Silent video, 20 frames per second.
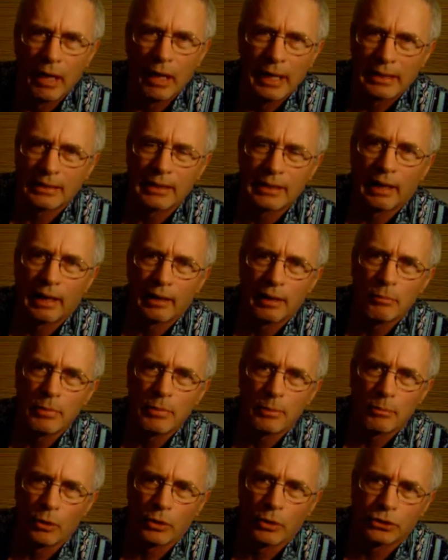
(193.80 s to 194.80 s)
it's got a little
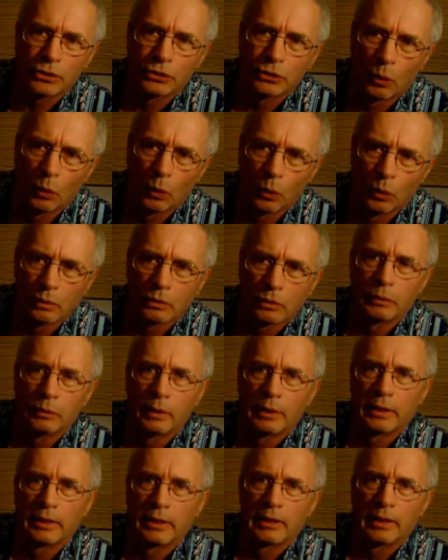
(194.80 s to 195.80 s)
bit more soul to
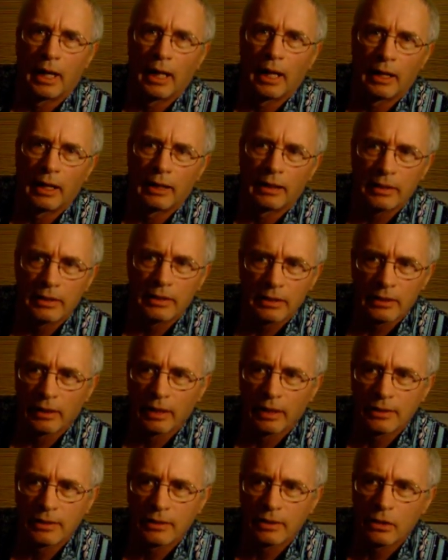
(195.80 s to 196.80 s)
it. It's
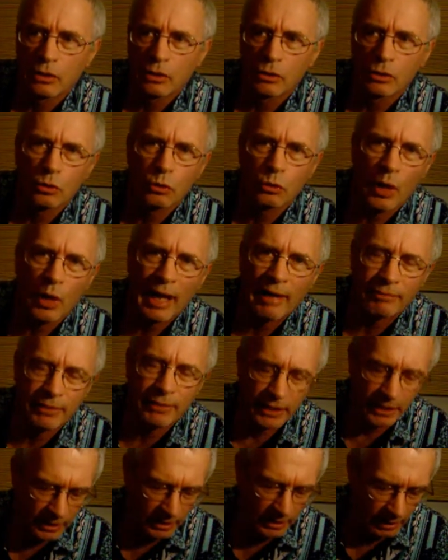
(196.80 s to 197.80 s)
less
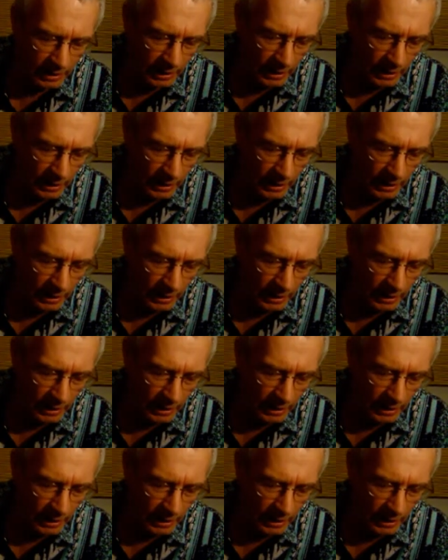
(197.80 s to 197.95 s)
crafted.